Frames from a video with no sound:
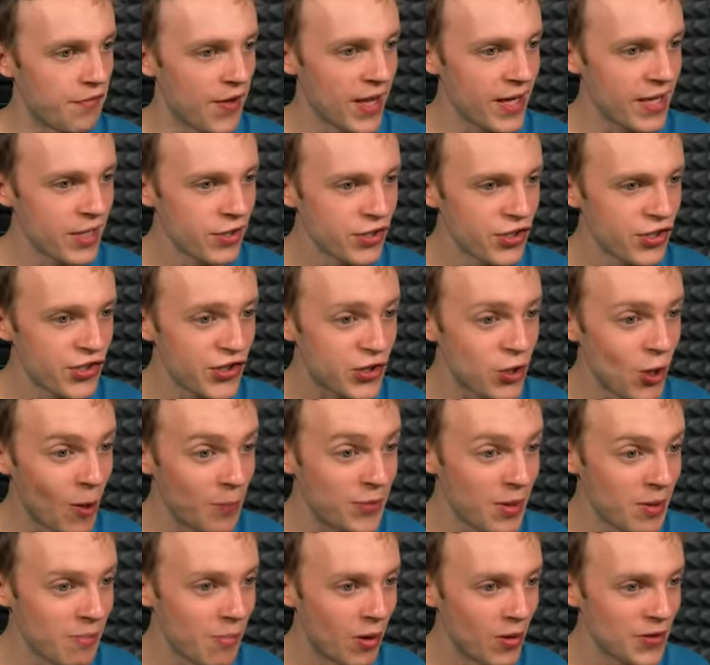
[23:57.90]
If I can just
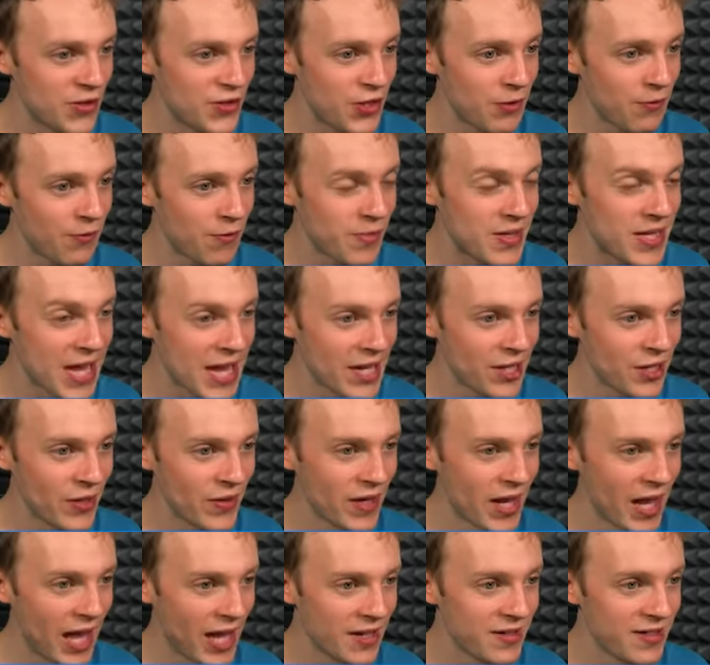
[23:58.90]
stop the monster from getting
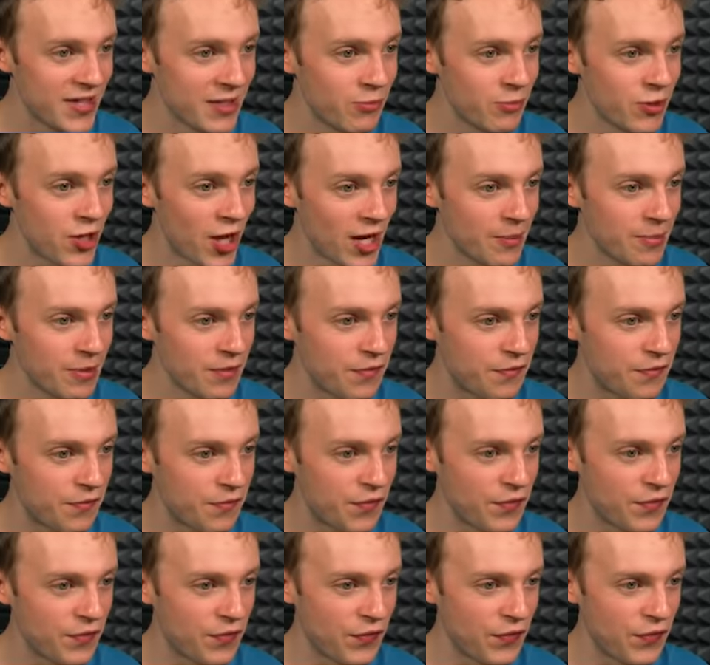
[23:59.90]
on land, then we're gonna be
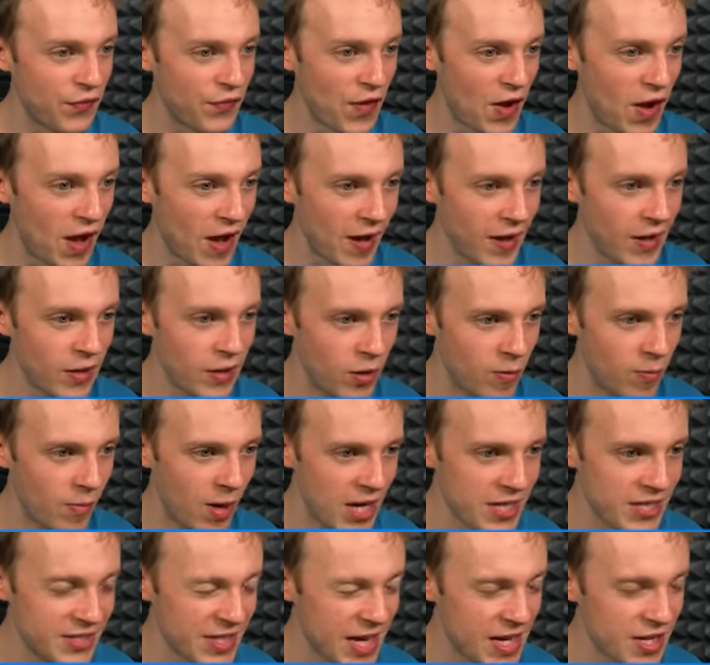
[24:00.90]
fine. Oh
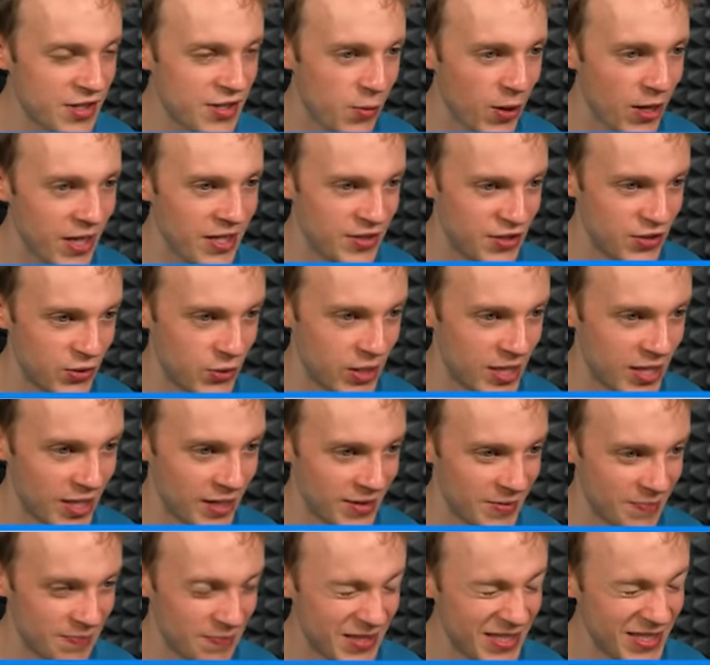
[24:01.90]
my days, wait, it's doing
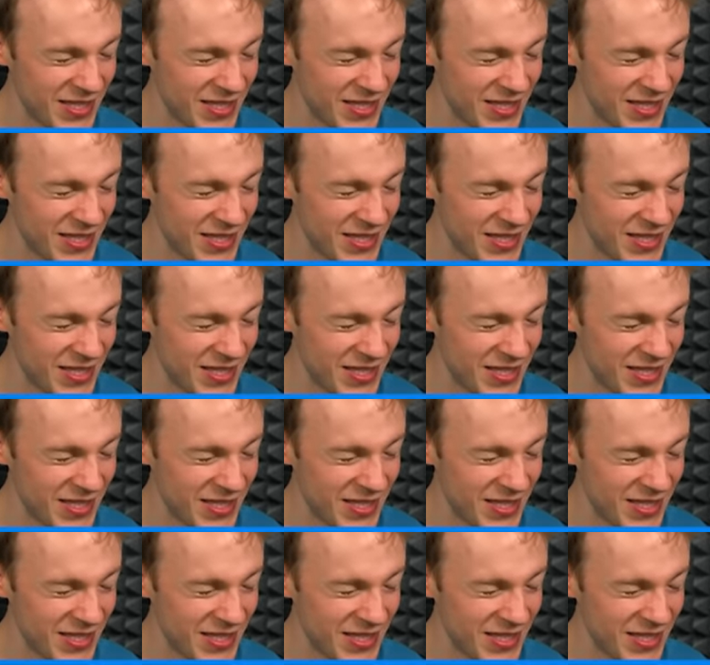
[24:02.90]
another,